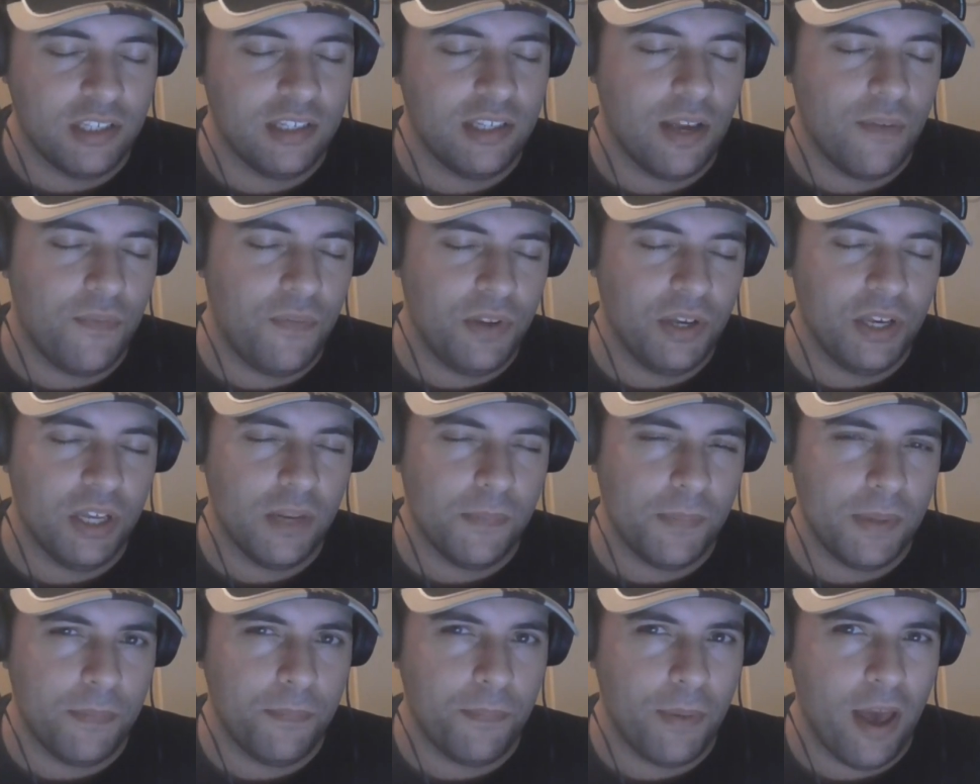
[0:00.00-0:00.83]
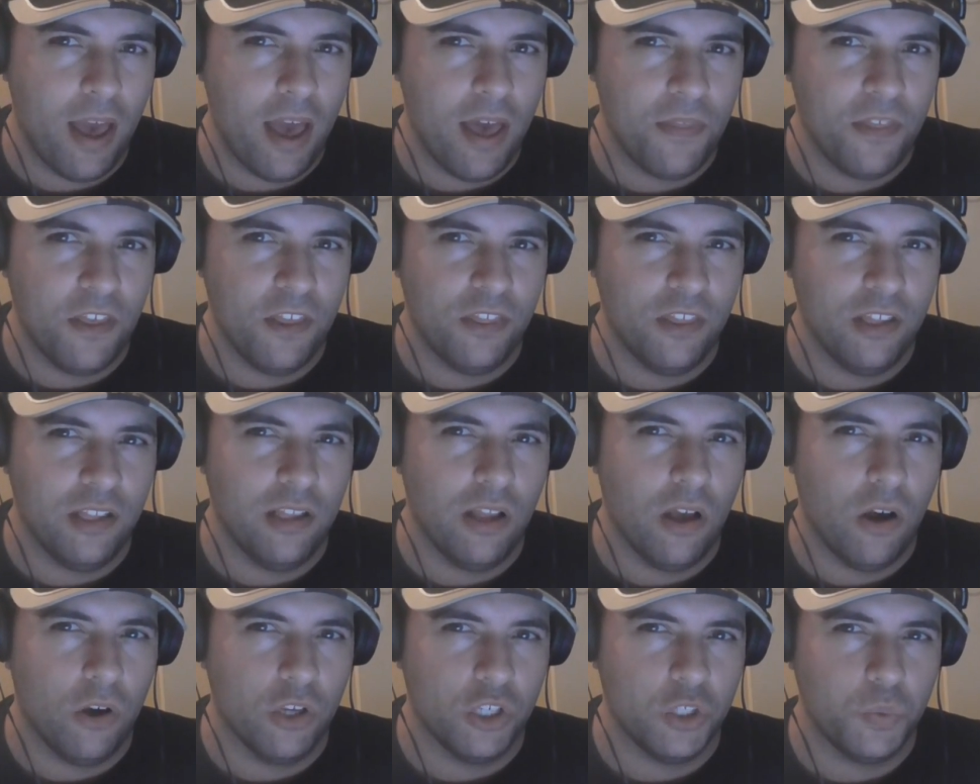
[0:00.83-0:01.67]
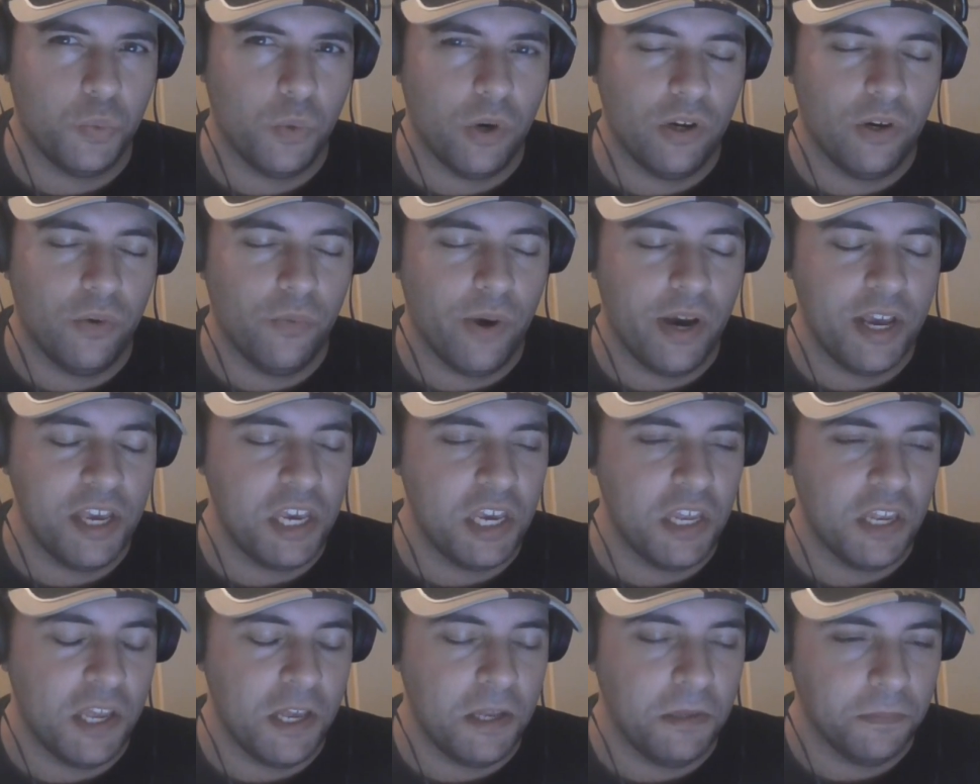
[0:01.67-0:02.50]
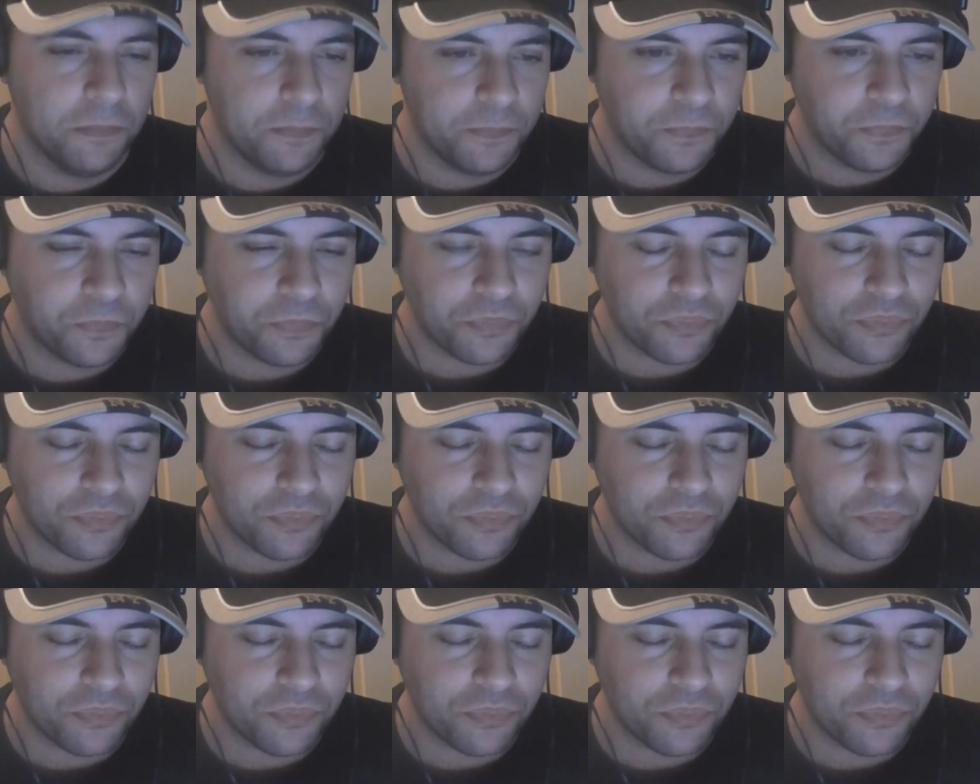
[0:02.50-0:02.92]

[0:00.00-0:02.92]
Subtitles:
It's definitely going to be better than the last one, Awakening.